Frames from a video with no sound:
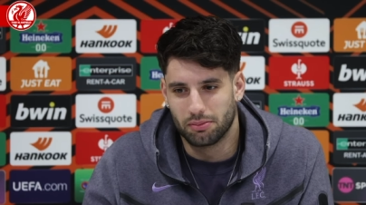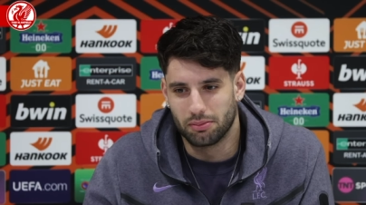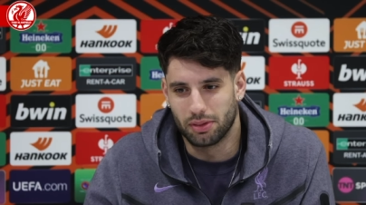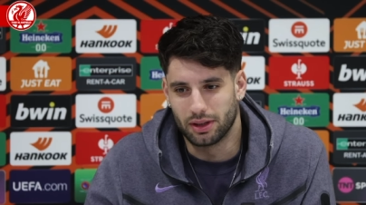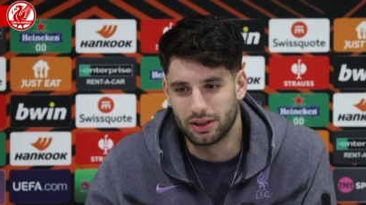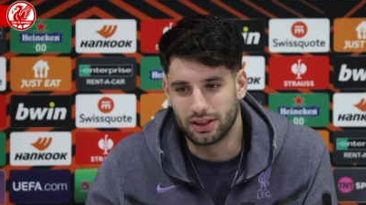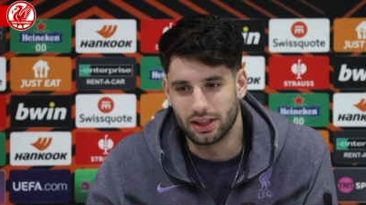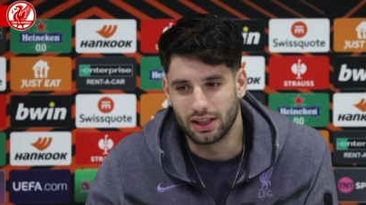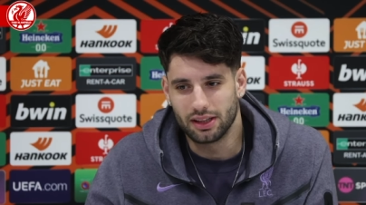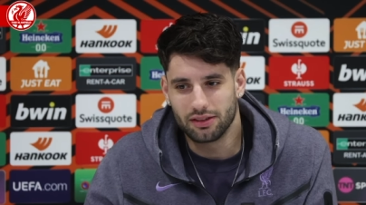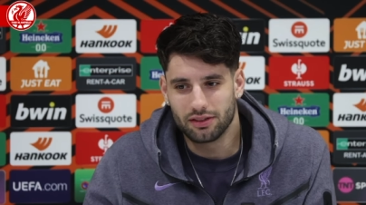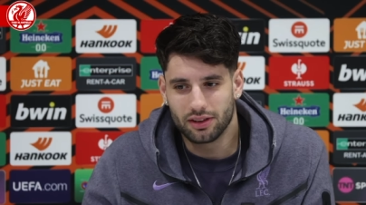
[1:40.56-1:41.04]

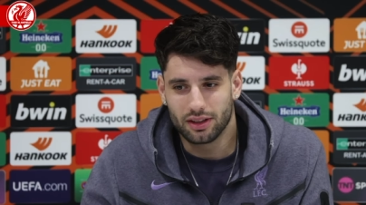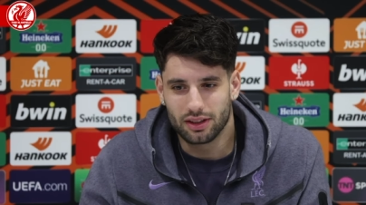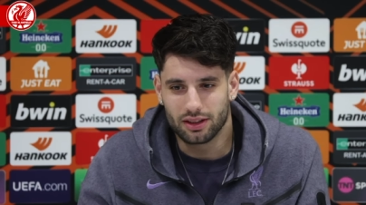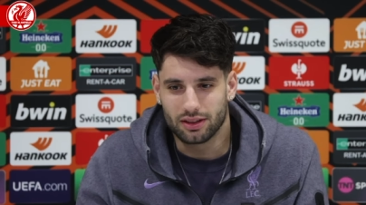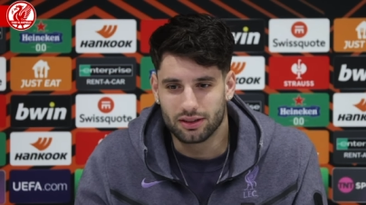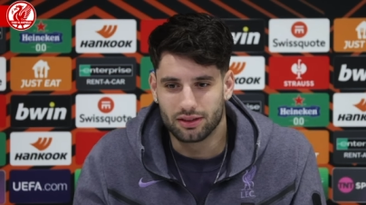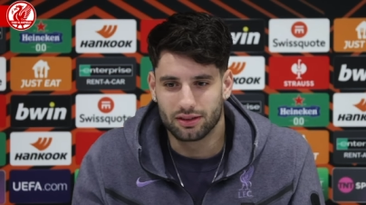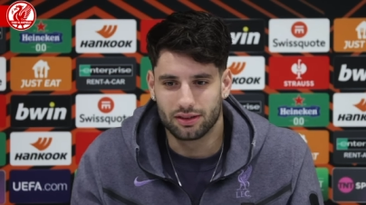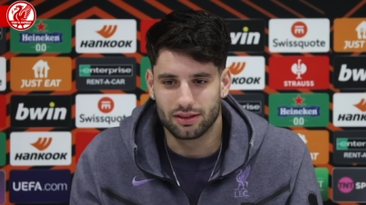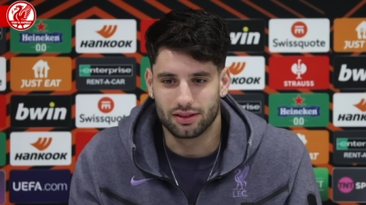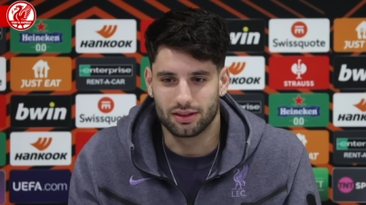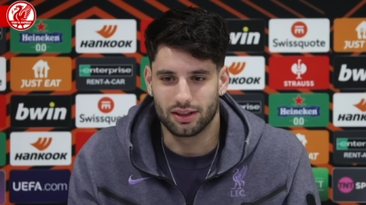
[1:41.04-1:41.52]
but
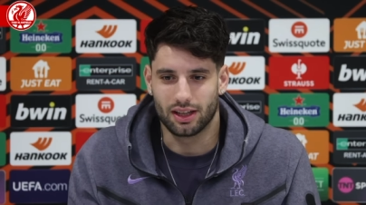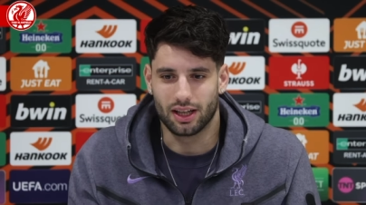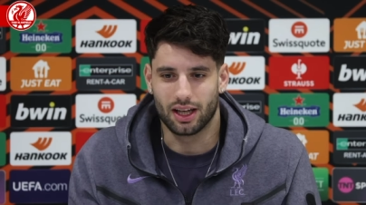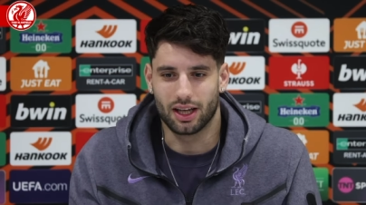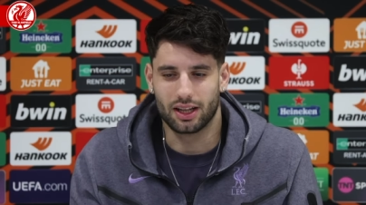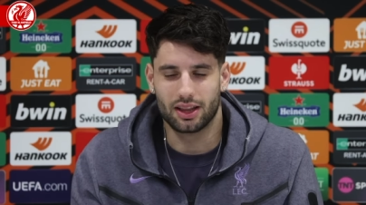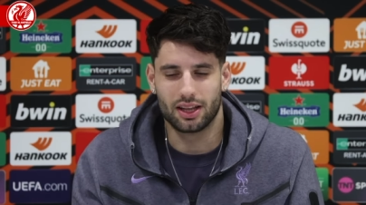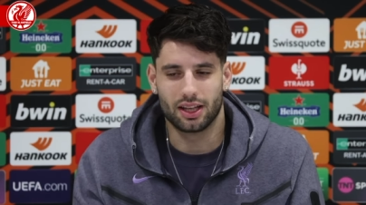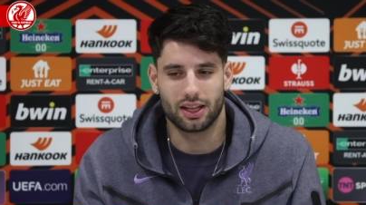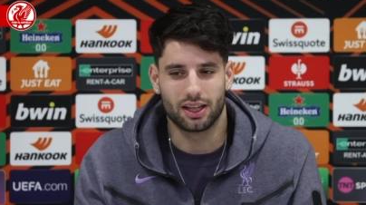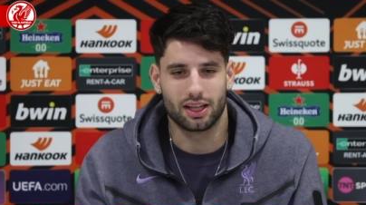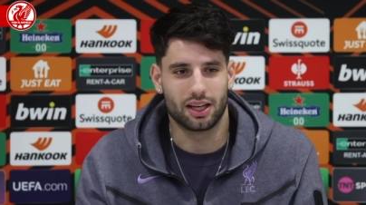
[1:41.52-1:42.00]
even
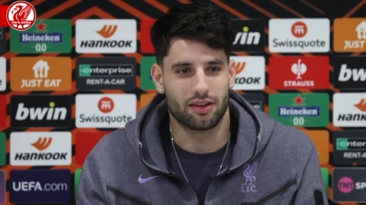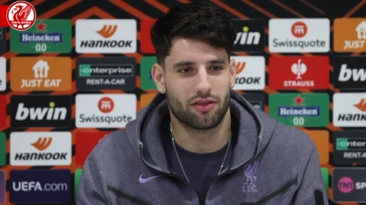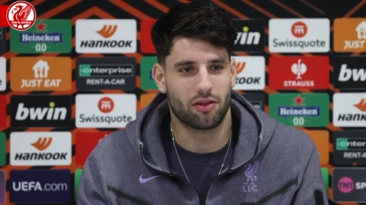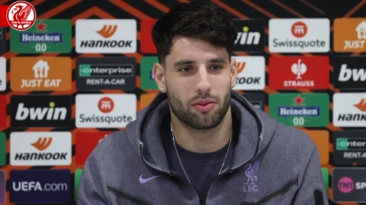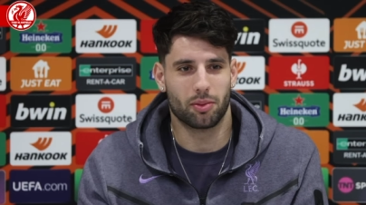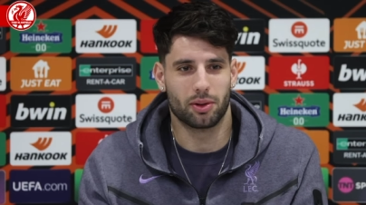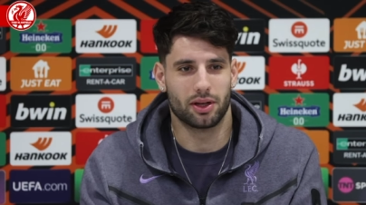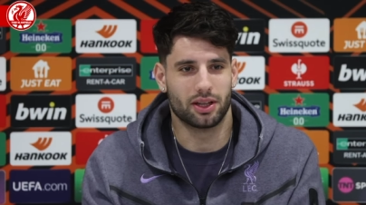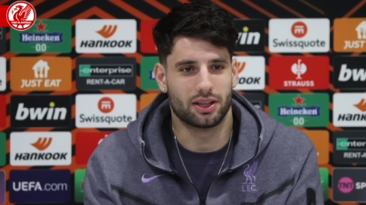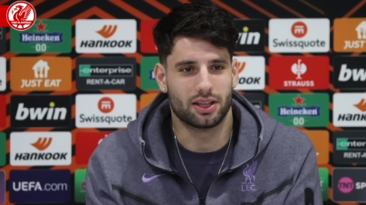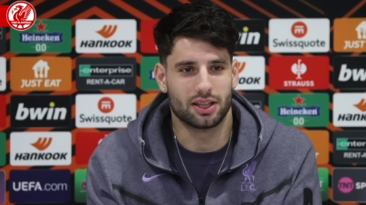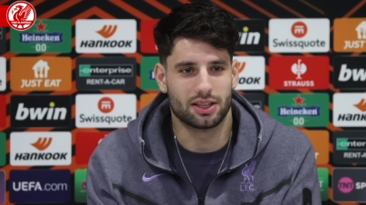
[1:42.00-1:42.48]
I think
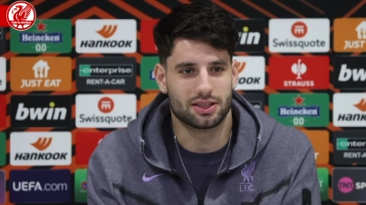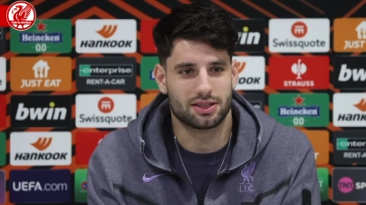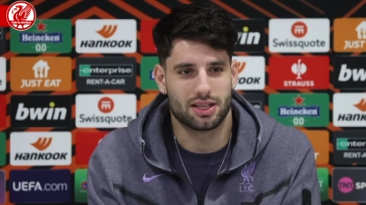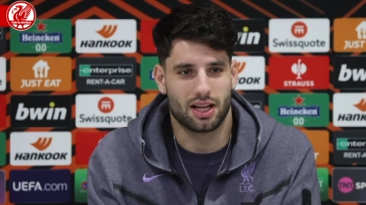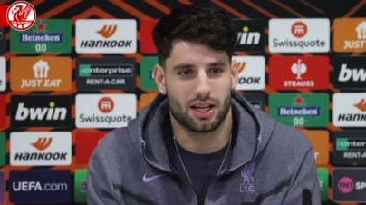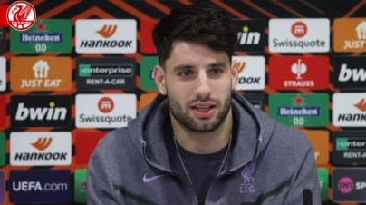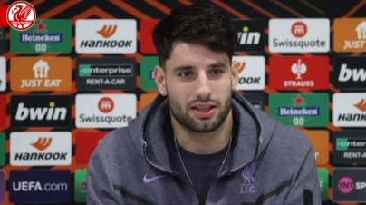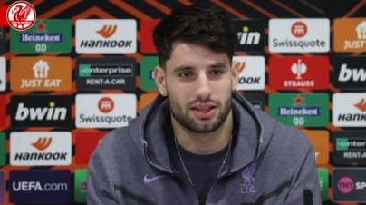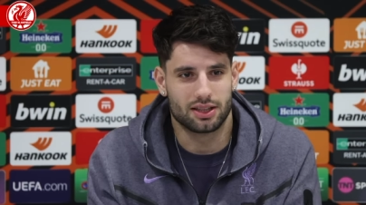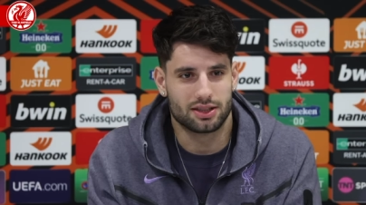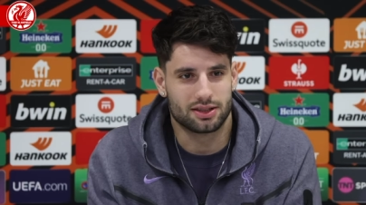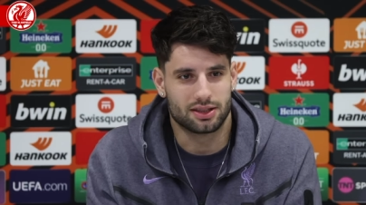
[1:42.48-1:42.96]
everybody thinks
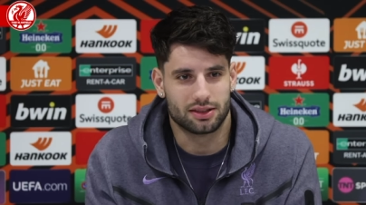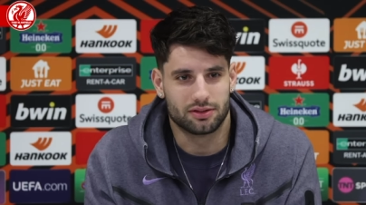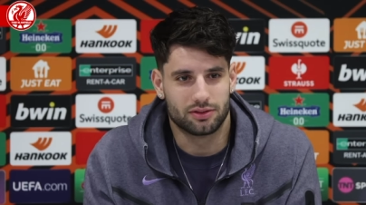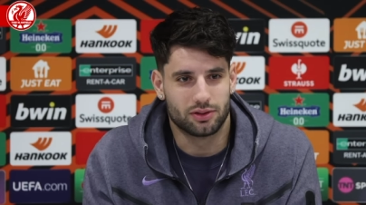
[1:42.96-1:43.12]
like this.